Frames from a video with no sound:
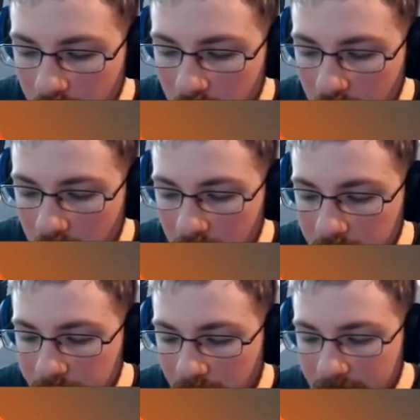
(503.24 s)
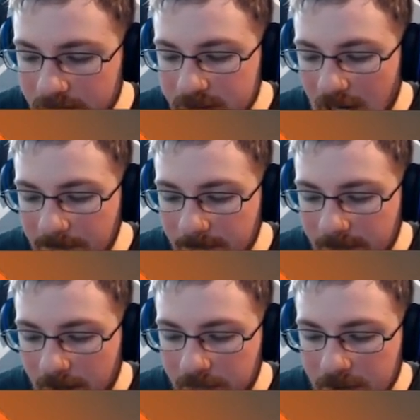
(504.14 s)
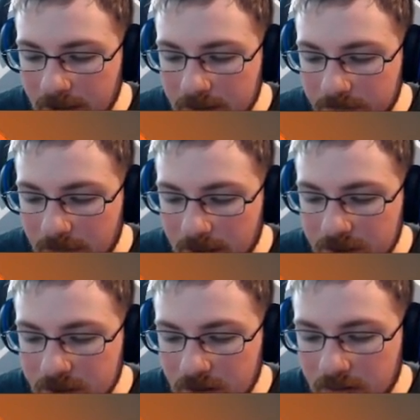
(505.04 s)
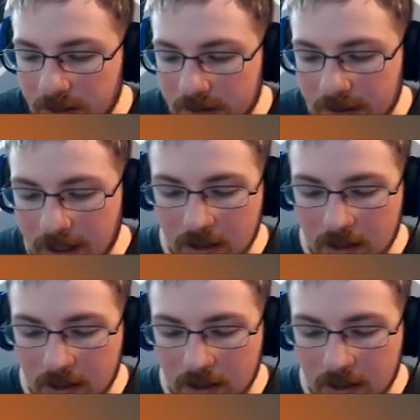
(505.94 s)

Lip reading: But on top of that, we need to make sure that the